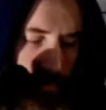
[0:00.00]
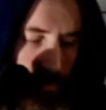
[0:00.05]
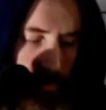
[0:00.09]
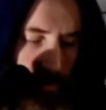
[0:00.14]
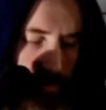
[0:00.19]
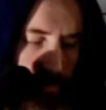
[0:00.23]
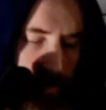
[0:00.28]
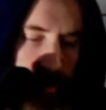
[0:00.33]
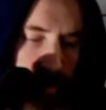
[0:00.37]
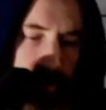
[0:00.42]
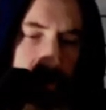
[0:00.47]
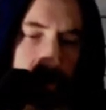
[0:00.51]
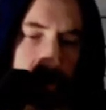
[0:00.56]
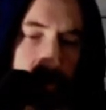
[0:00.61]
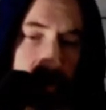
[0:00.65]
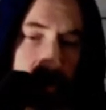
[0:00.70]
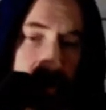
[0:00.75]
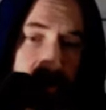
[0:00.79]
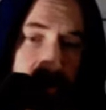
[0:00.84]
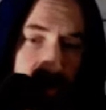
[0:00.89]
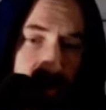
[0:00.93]
That guy there would
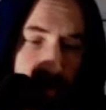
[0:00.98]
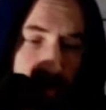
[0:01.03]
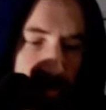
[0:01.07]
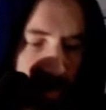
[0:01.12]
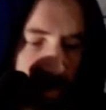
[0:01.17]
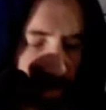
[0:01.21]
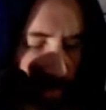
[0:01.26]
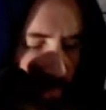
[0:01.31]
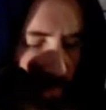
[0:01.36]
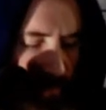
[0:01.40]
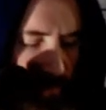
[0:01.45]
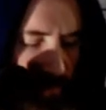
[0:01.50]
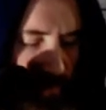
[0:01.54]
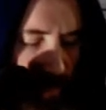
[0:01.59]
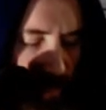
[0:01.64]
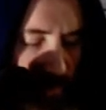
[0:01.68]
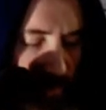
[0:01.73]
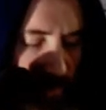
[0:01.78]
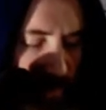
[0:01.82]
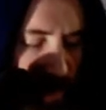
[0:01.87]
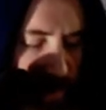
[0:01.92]
be a dominant chord. So we
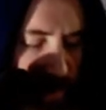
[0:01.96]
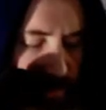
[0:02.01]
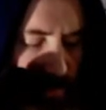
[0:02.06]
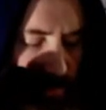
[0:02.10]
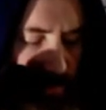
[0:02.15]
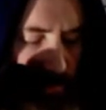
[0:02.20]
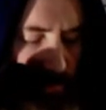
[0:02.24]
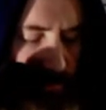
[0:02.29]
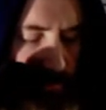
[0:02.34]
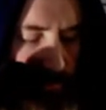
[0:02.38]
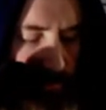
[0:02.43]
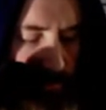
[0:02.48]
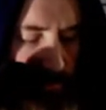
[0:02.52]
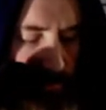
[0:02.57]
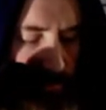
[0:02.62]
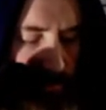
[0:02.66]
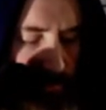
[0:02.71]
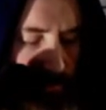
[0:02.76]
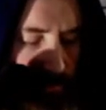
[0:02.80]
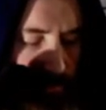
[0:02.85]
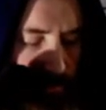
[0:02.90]
got major,
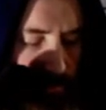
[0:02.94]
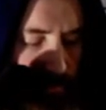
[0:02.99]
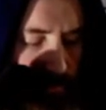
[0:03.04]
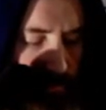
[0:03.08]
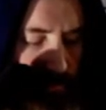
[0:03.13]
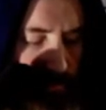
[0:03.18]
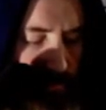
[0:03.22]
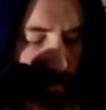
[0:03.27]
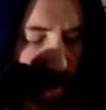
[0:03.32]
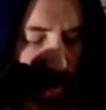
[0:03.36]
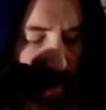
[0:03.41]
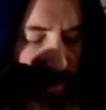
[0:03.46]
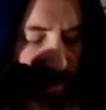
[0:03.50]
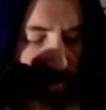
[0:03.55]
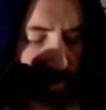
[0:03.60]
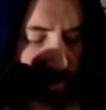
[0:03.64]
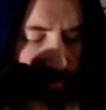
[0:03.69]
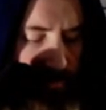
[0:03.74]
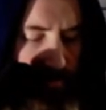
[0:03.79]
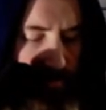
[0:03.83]
minor,